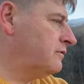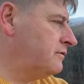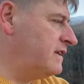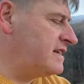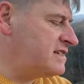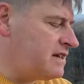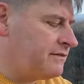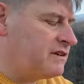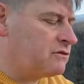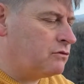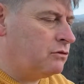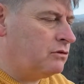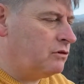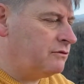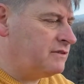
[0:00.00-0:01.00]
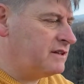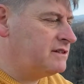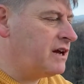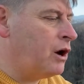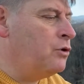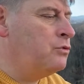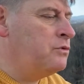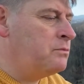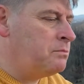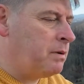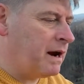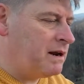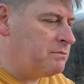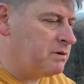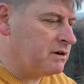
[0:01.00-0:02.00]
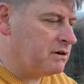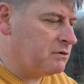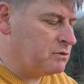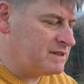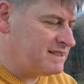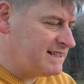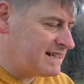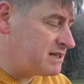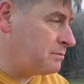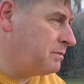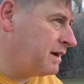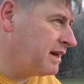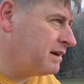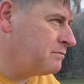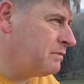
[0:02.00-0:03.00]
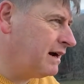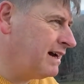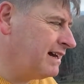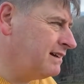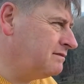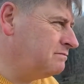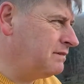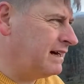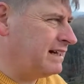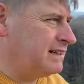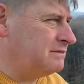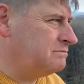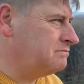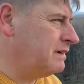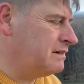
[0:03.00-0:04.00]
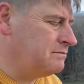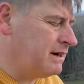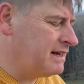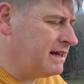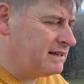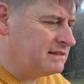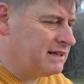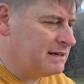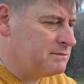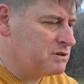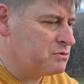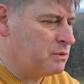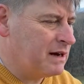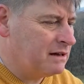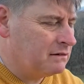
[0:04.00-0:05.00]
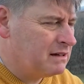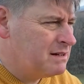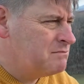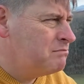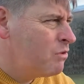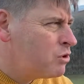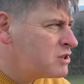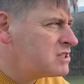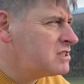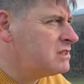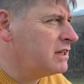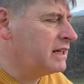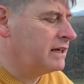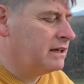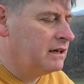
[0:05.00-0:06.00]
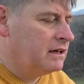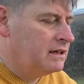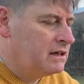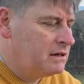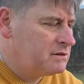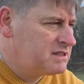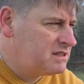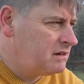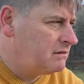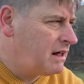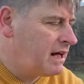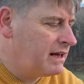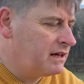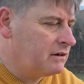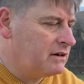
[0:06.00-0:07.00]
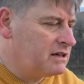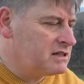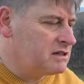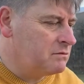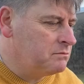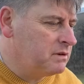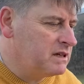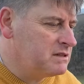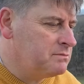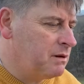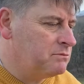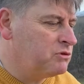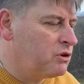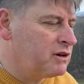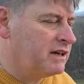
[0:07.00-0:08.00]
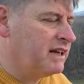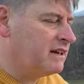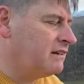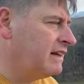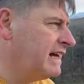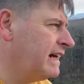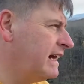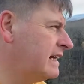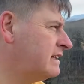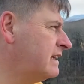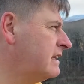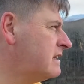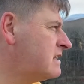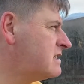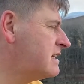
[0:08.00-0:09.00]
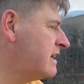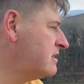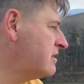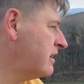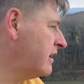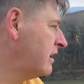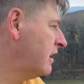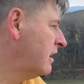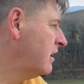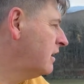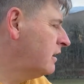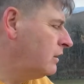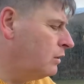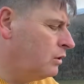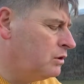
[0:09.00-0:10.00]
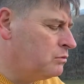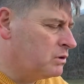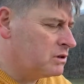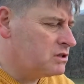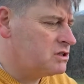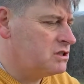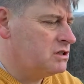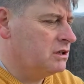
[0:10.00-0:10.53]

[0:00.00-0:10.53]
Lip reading: civic role of the town piper was disappearing by that time as well, mostly. It's still hanging on in some places, but I'm talking here late 18th century onwards.